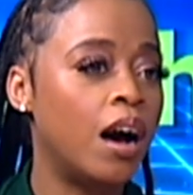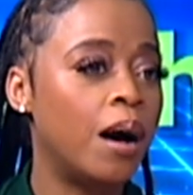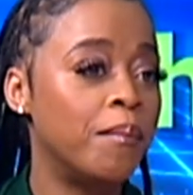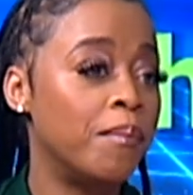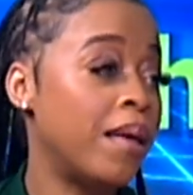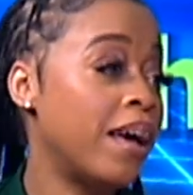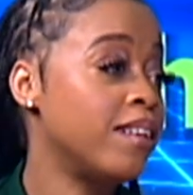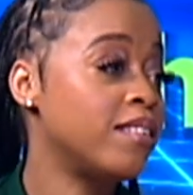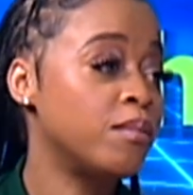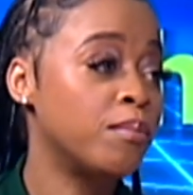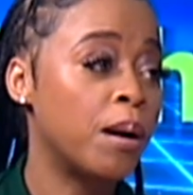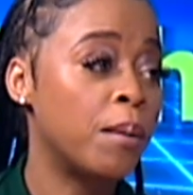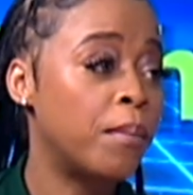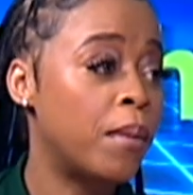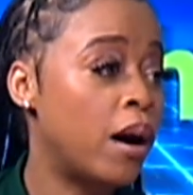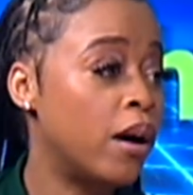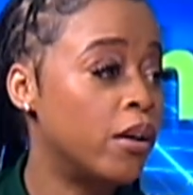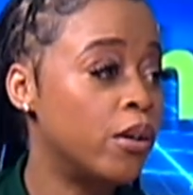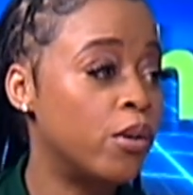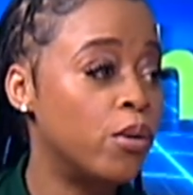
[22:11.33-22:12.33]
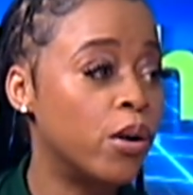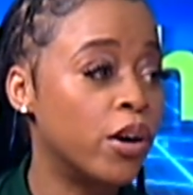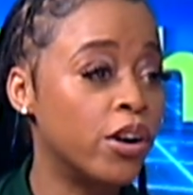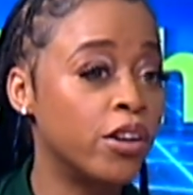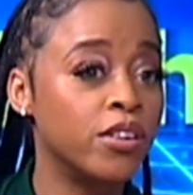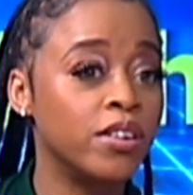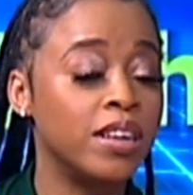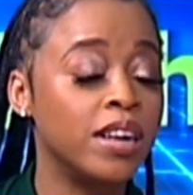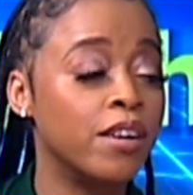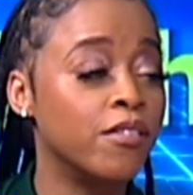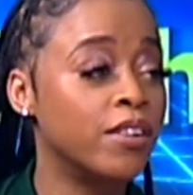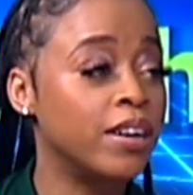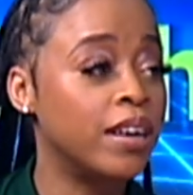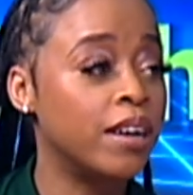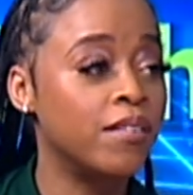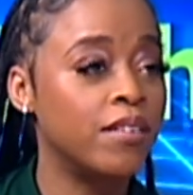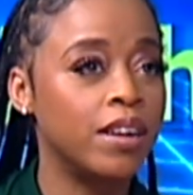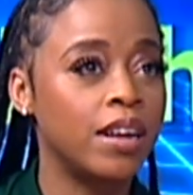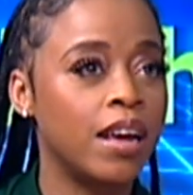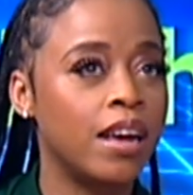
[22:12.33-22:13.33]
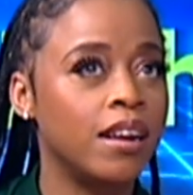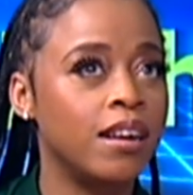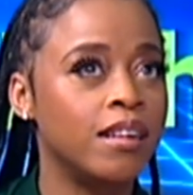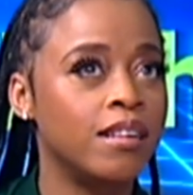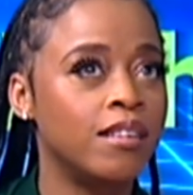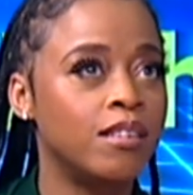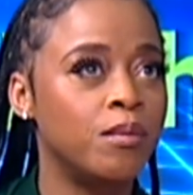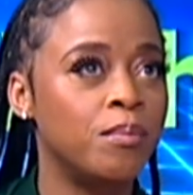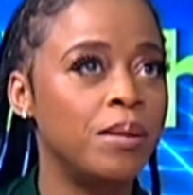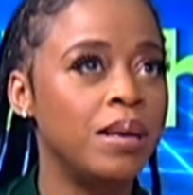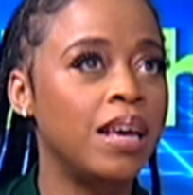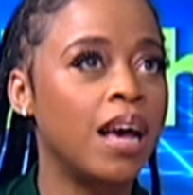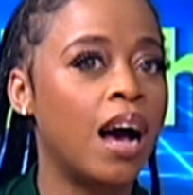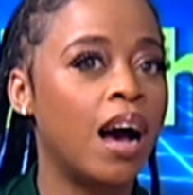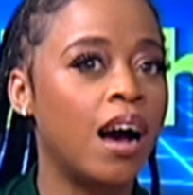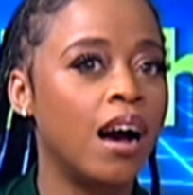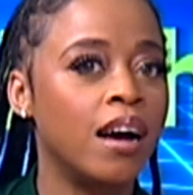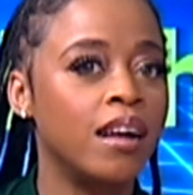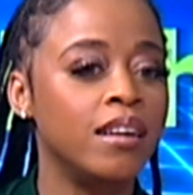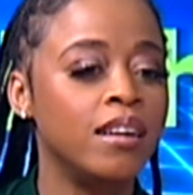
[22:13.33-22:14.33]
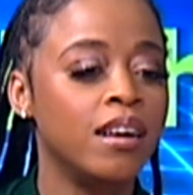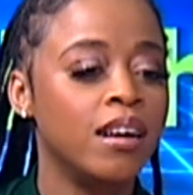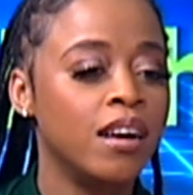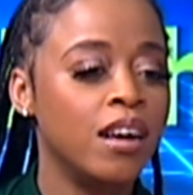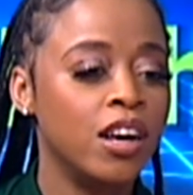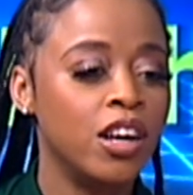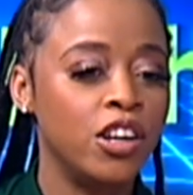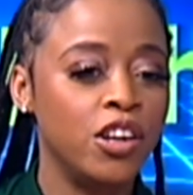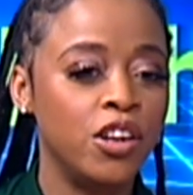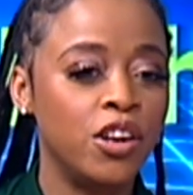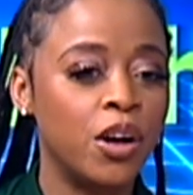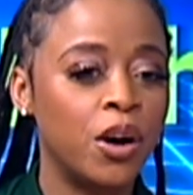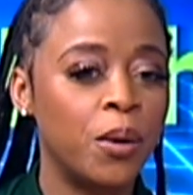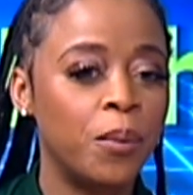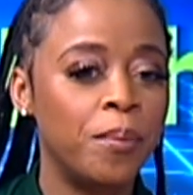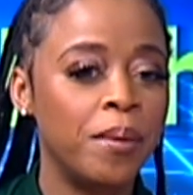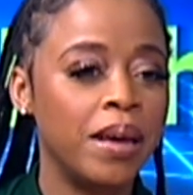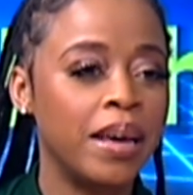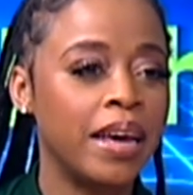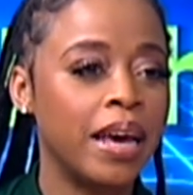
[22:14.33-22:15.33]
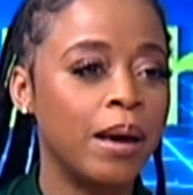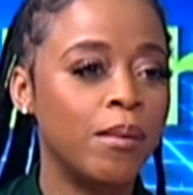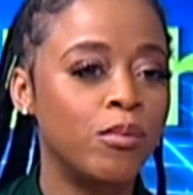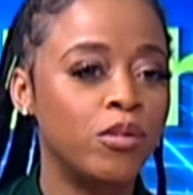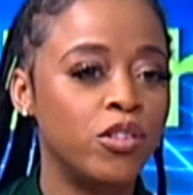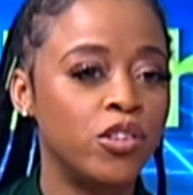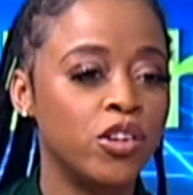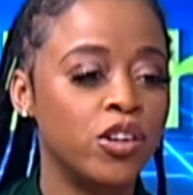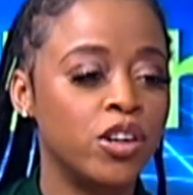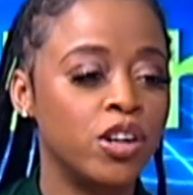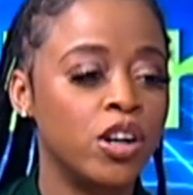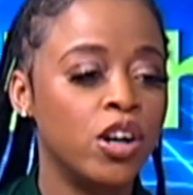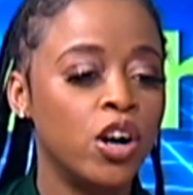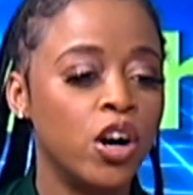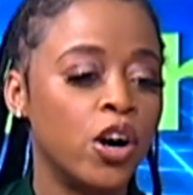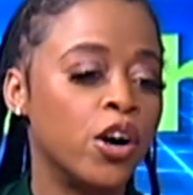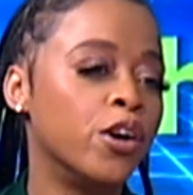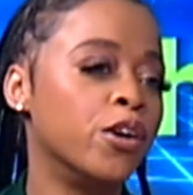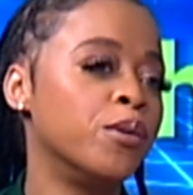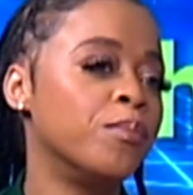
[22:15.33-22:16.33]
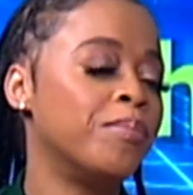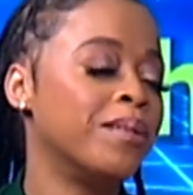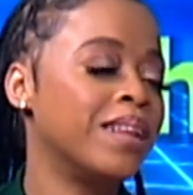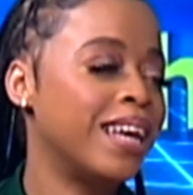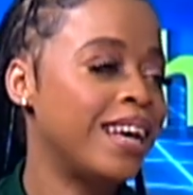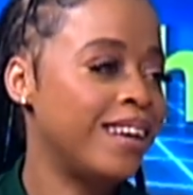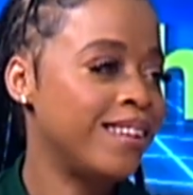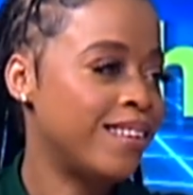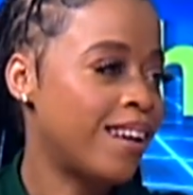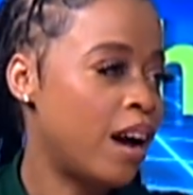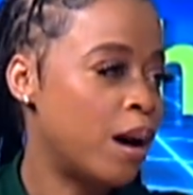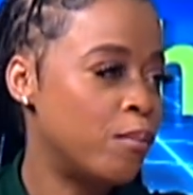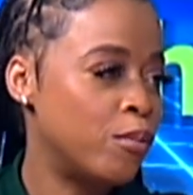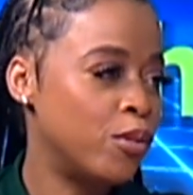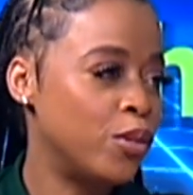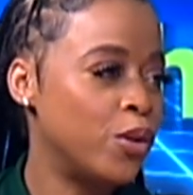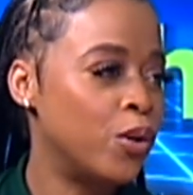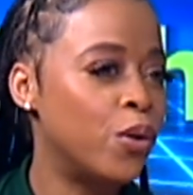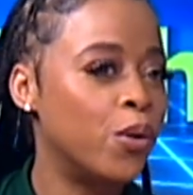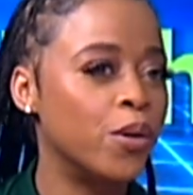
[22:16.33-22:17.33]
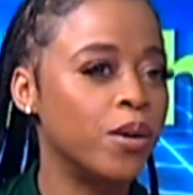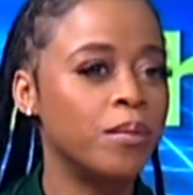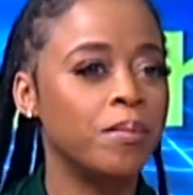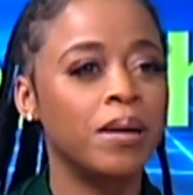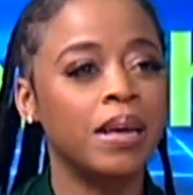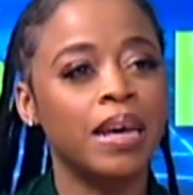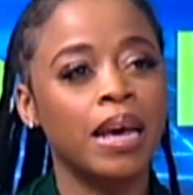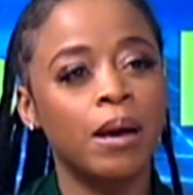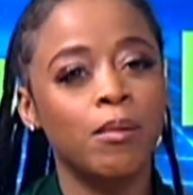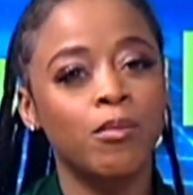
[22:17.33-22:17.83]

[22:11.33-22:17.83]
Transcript: That's my motto, earned, never given. And it's beyond, being able to earn playing time on the court, being able